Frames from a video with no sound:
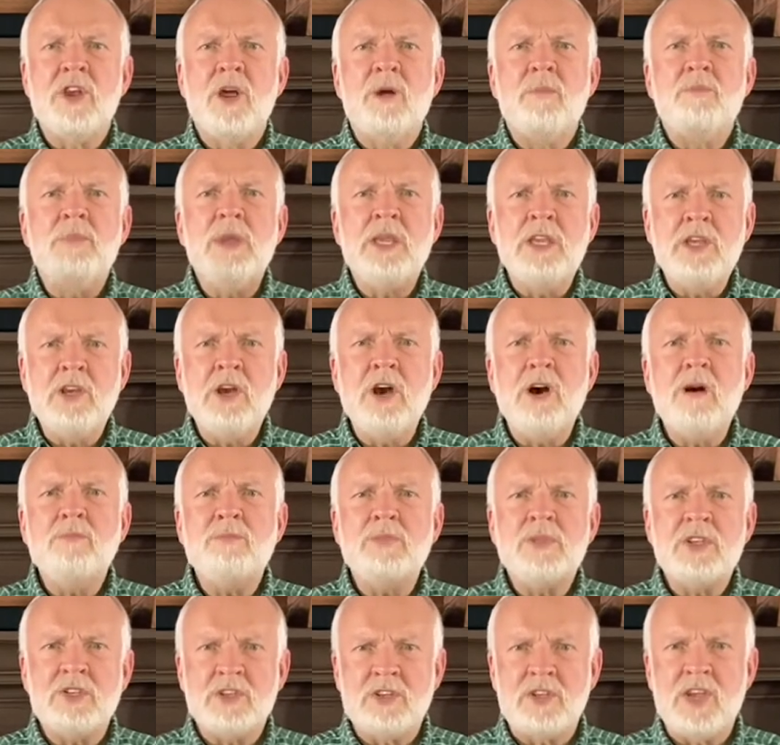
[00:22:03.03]
become
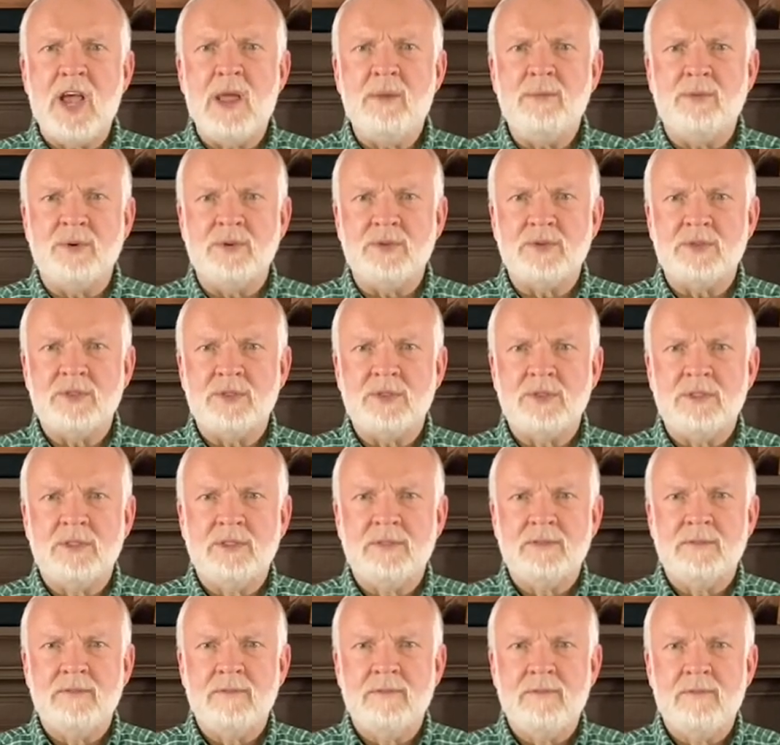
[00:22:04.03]
disciples
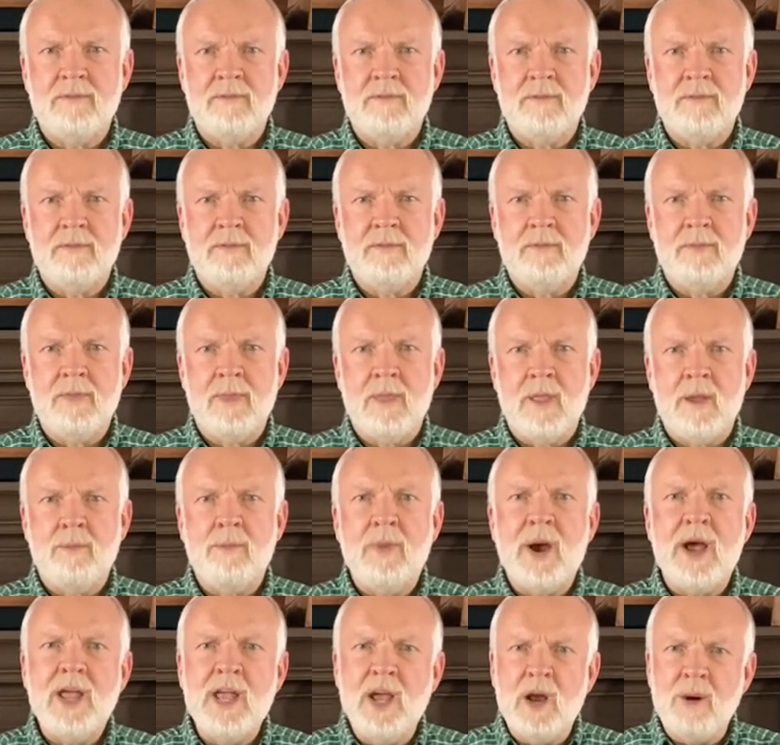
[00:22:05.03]

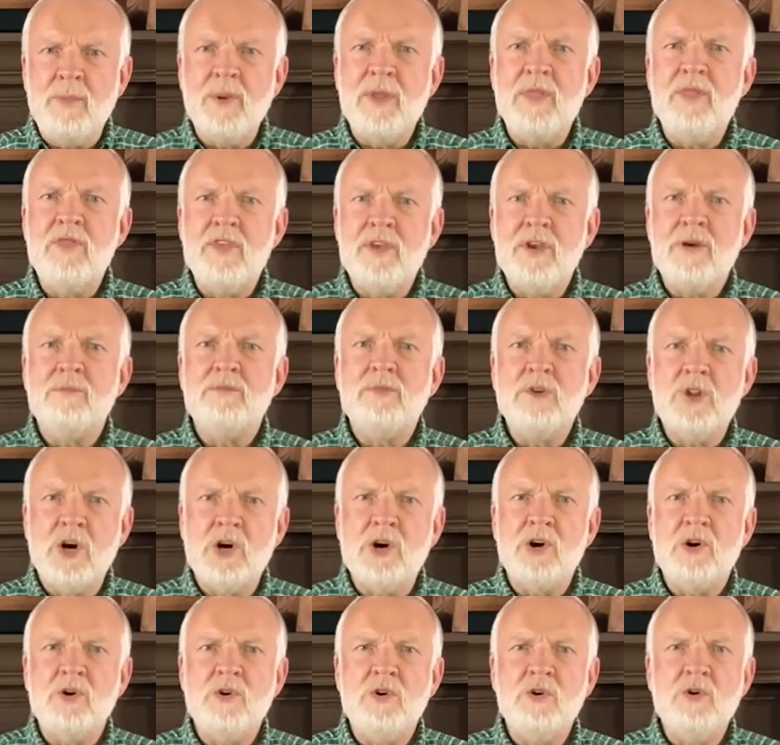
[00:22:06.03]
by helping them
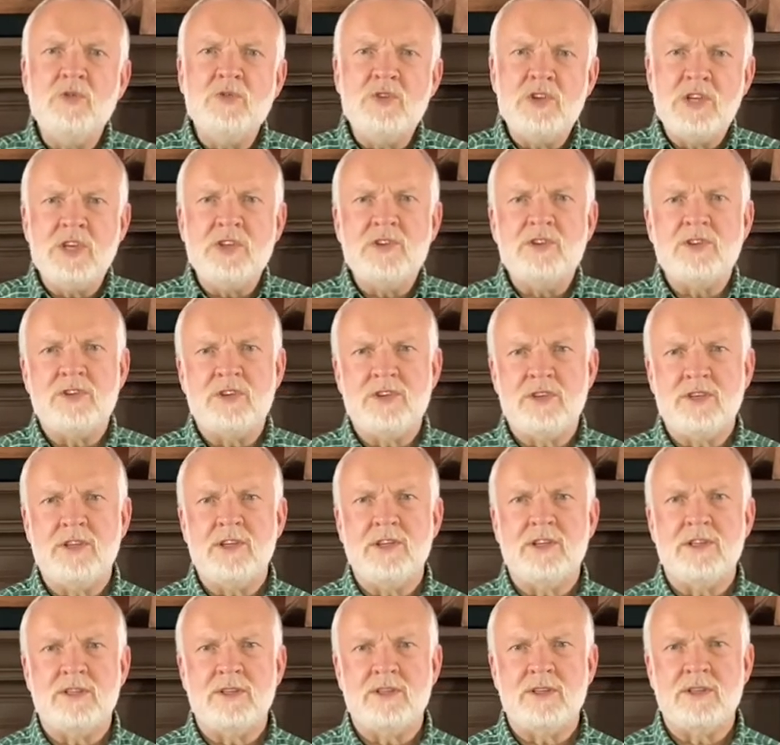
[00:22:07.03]
know who Jesus
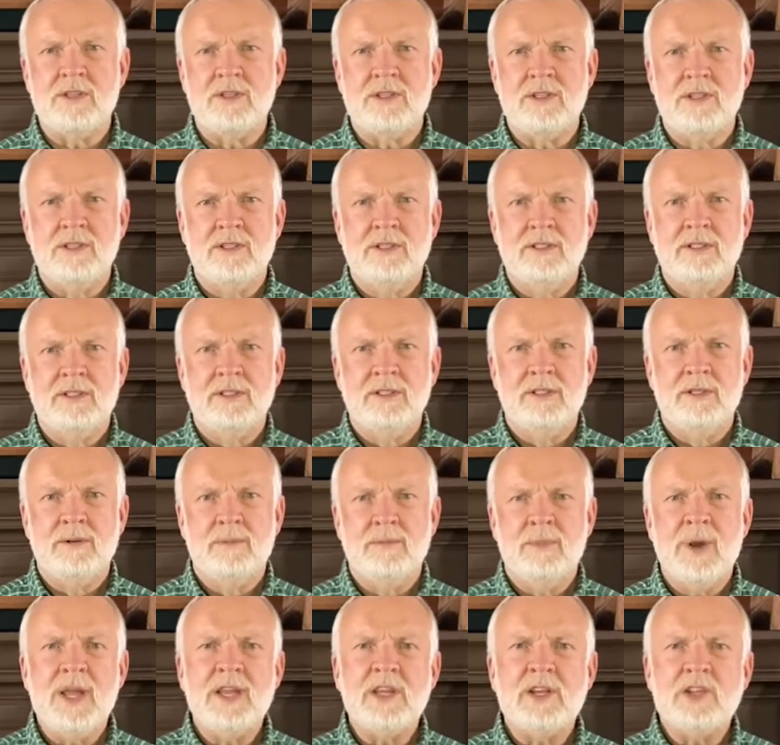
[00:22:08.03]
is,
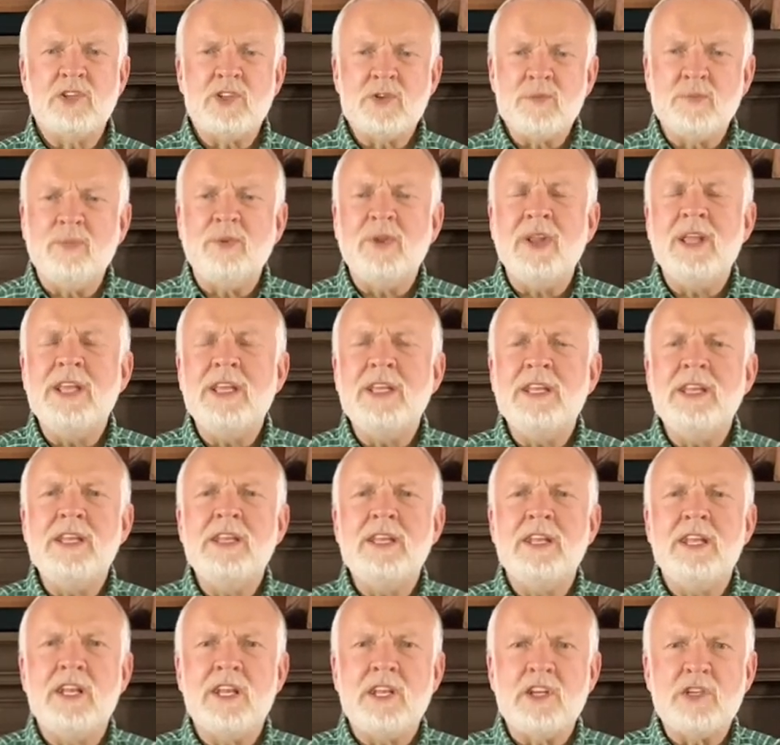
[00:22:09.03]
by
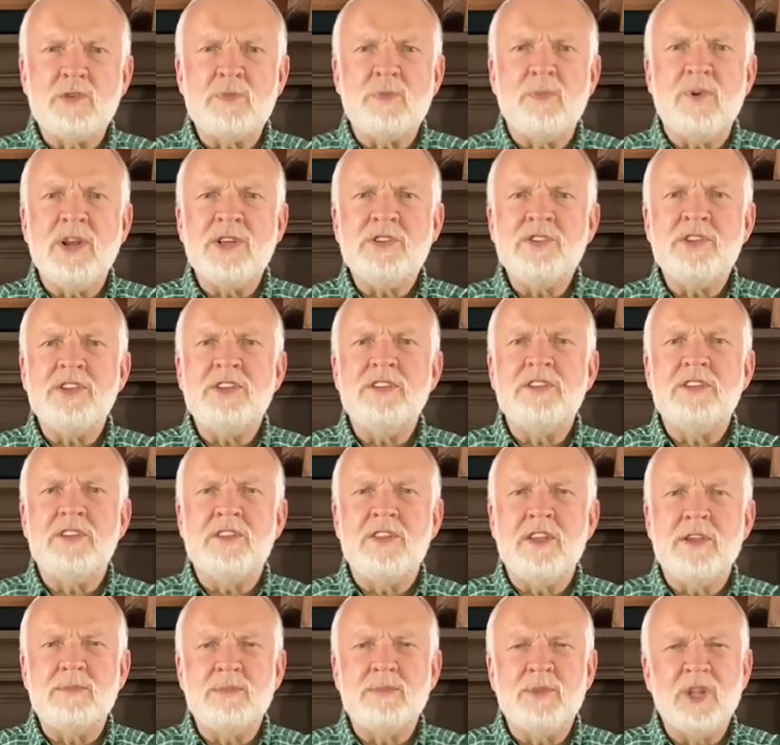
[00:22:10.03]
explaining and expressing to
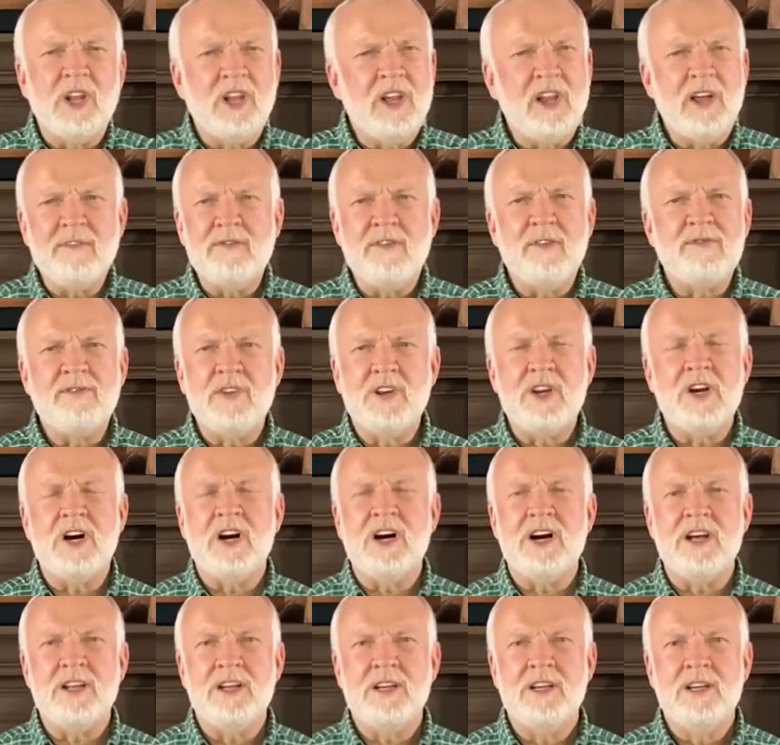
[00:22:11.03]
them the love of
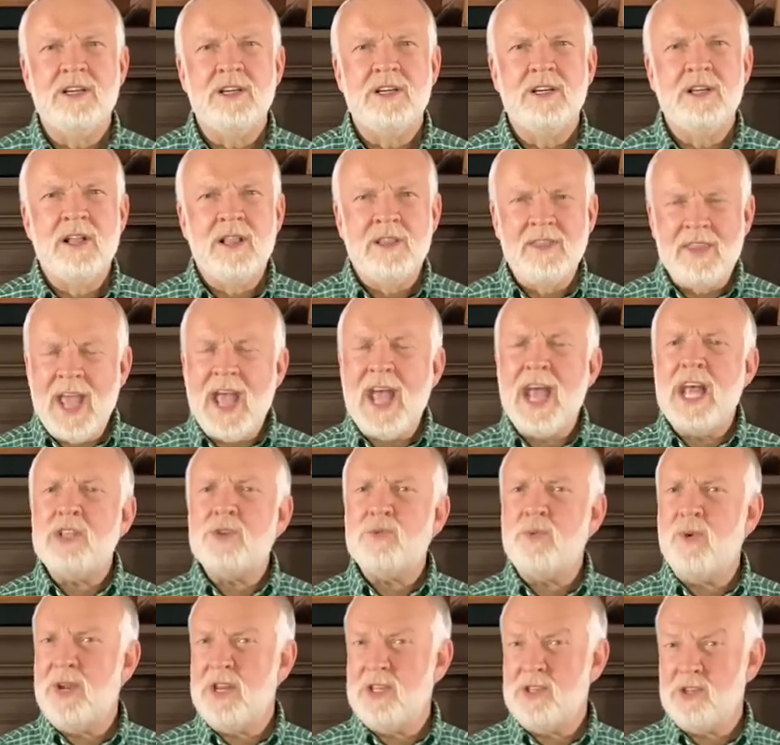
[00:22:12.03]
God. That's
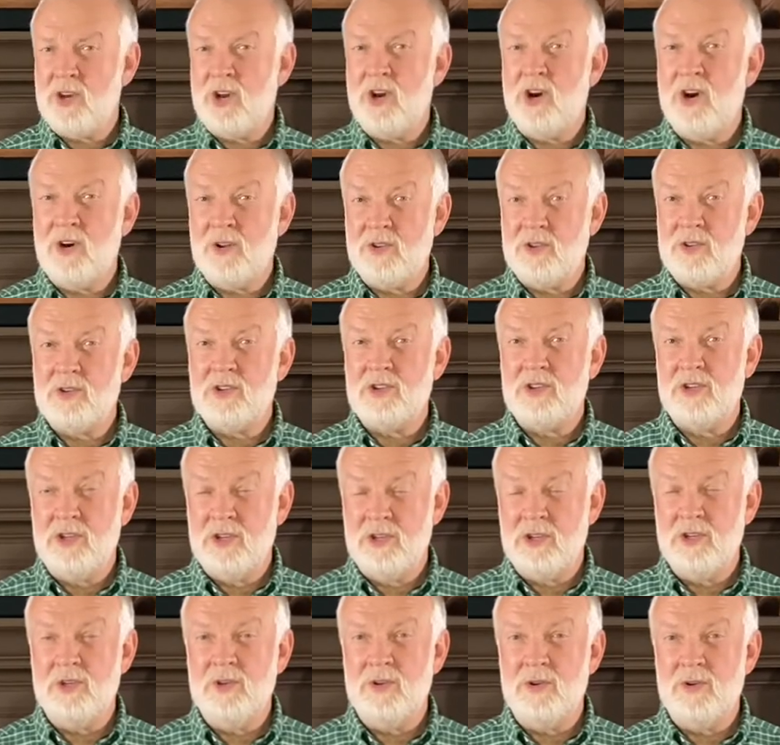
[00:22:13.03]
what he's called us to
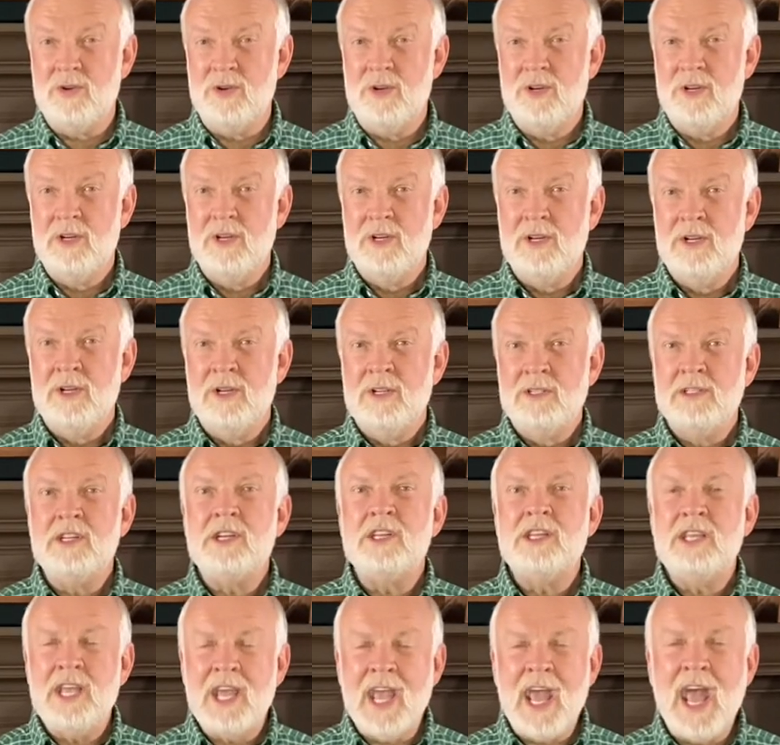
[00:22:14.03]
do, to
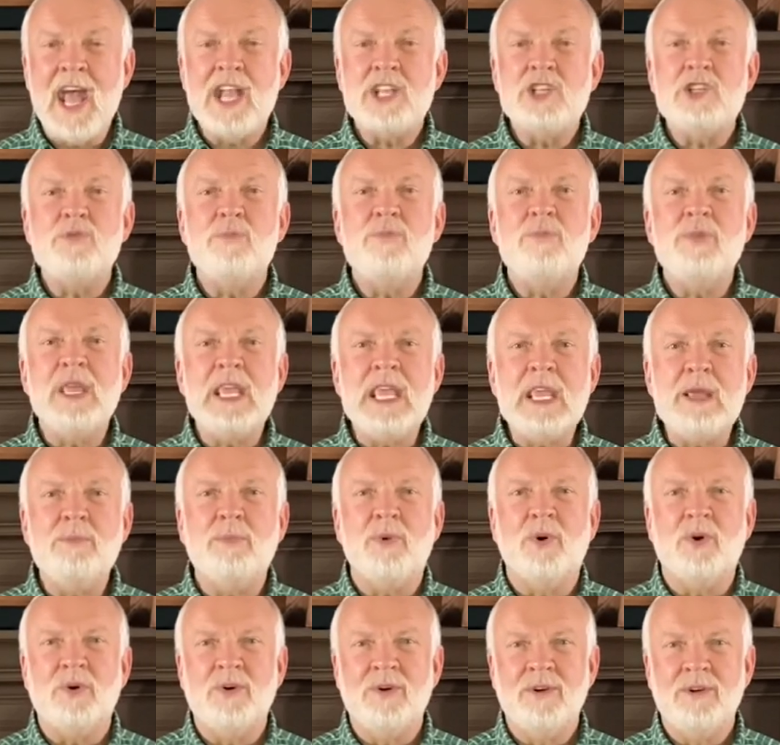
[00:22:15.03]
catch
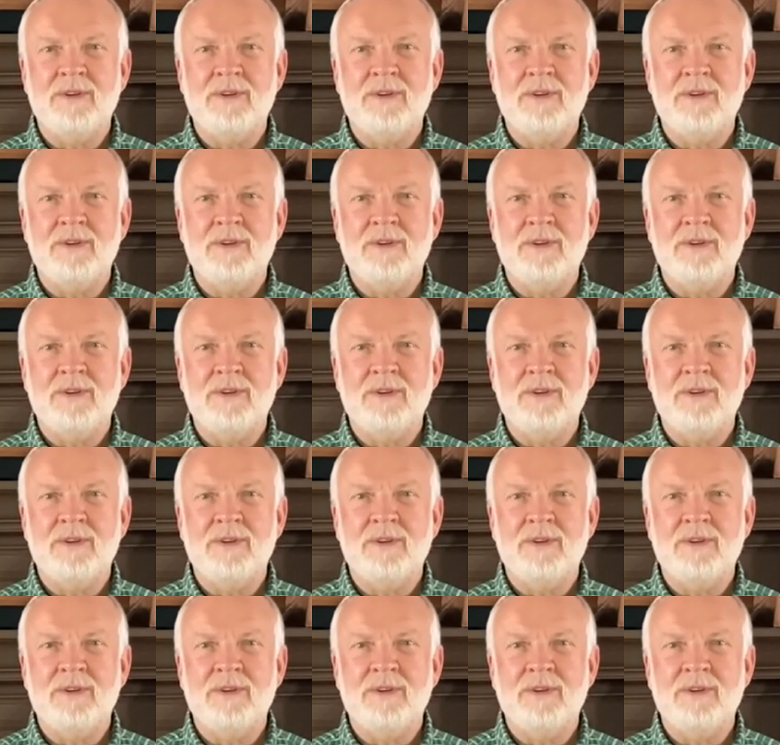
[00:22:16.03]
people